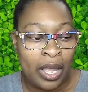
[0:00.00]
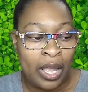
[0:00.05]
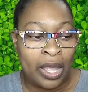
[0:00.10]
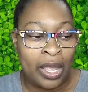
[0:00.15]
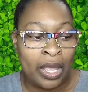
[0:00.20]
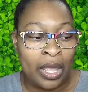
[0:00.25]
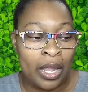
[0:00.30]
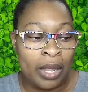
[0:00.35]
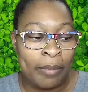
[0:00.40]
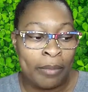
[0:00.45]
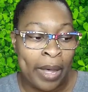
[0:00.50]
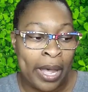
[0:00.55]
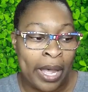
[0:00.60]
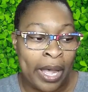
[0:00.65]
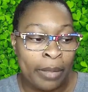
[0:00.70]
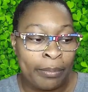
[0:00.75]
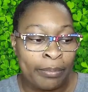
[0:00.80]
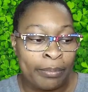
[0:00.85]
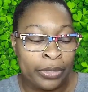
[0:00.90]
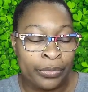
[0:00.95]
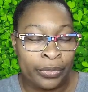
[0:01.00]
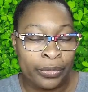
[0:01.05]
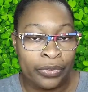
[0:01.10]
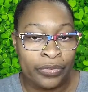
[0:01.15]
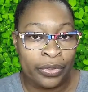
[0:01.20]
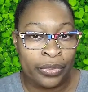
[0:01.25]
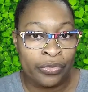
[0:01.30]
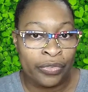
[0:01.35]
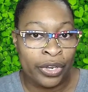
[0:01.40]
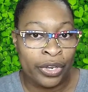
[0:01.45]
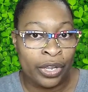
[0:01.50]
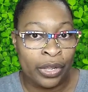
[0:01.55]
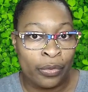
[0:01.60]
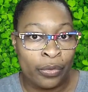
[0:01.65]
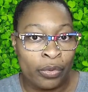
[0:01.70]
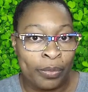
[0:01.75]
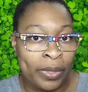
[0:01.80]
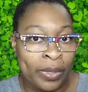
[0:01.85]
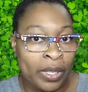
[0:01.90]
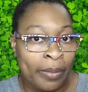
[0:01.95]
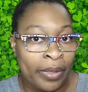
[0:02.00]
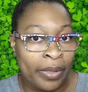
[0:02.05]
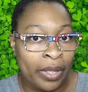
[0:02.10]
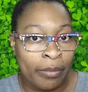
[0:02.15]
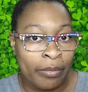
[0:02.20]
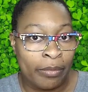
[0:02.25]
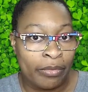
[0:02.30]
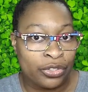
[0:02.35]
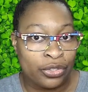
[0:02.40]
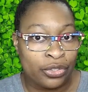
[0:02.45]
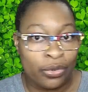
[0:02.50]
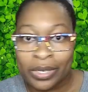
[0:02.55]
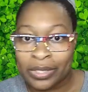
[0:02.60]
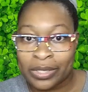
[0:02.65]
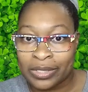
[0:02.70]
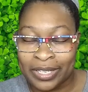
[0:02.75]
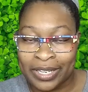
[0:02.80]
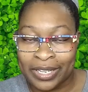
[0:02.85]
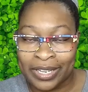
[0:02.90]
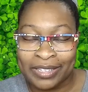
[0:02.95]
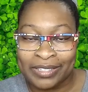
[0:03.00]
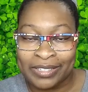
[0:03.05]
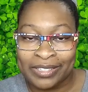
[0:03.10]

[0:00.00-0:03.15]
And my book review video will be coming up shortly.